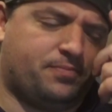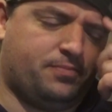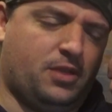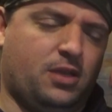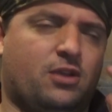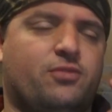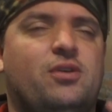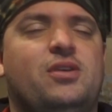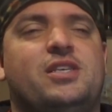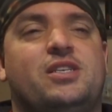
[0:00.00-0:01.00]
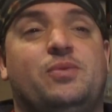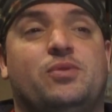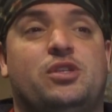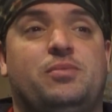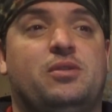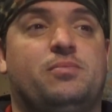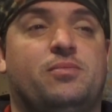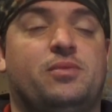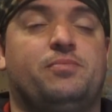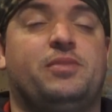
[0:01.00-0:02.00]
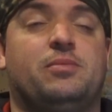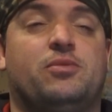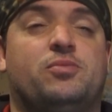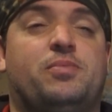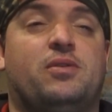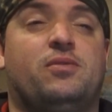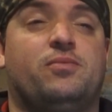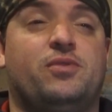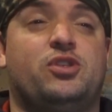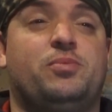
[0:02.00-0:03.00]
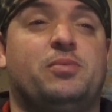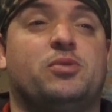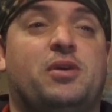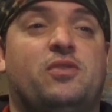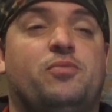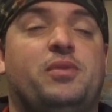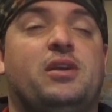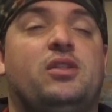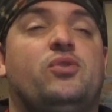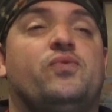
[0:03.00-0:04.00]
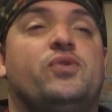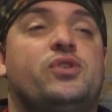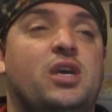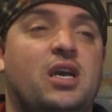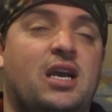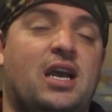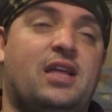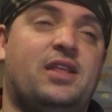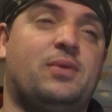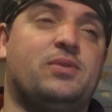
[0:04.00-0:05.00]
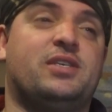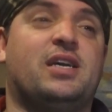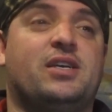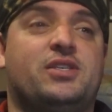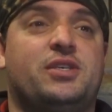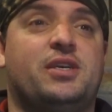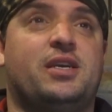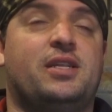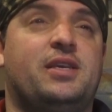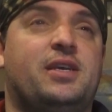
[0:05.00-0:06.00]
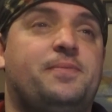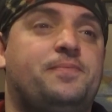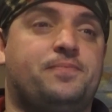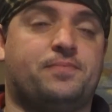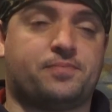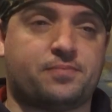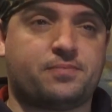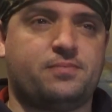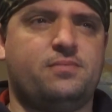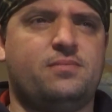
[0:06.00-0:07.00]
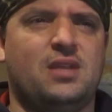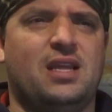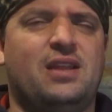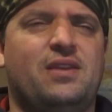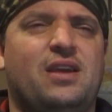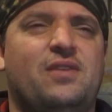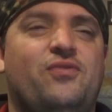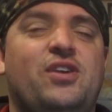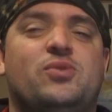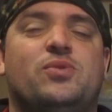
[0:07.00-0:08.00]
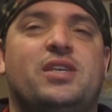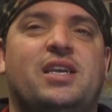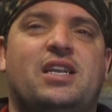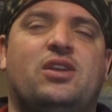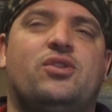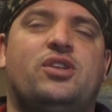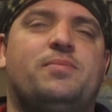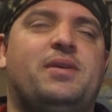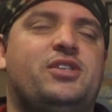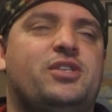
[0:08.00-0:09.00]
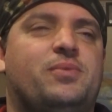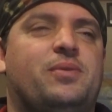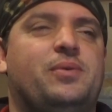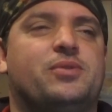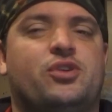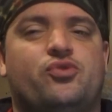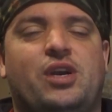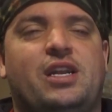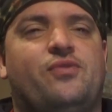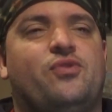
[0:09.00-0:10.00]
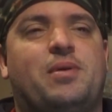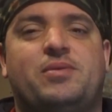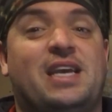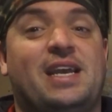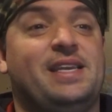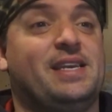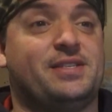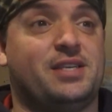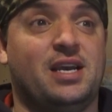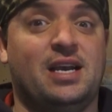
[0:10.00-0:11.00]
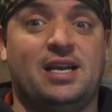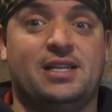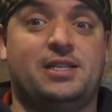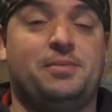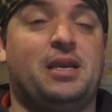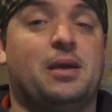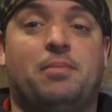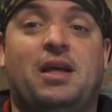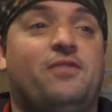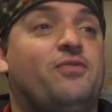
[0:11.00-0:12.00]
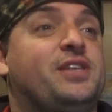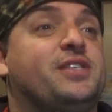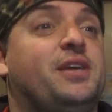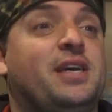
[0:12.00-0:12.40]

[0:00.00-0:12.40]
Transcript: Granola says he wants to be the wish to be the most powerful being in the universe, and then it was Gas, and then Frieza was like in another dimension where he was like training for about 10 years to be Black Frieza,